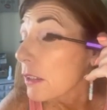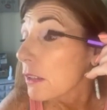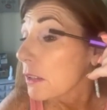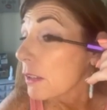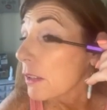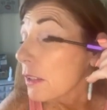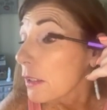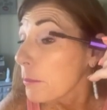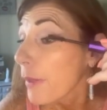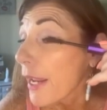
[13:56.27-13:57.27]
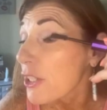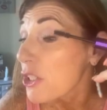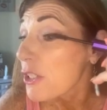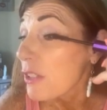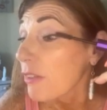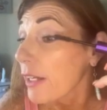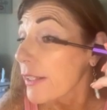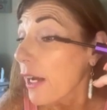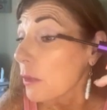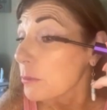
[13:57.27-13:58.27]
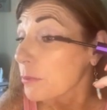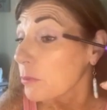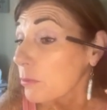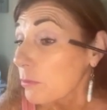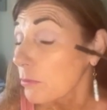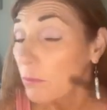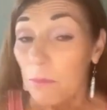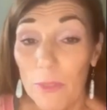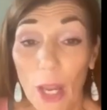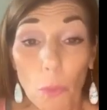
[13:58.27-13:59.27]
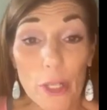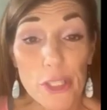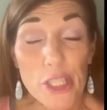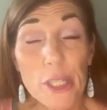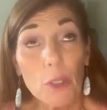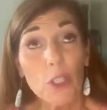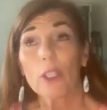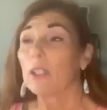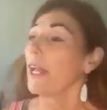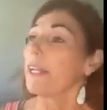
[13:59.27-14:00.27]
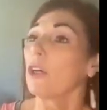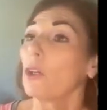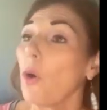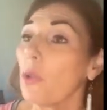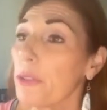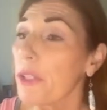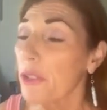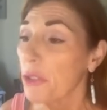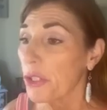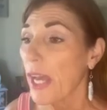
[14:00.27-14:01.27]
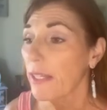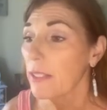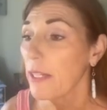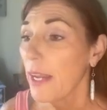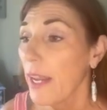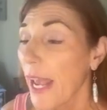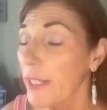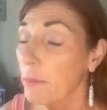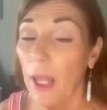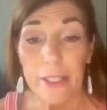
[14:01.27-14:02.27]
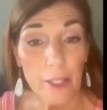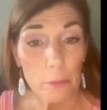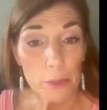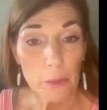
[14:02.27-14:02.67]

I'm anxious to find out what she will look like. Her older sister Sutton has blonde hair and blue eyes,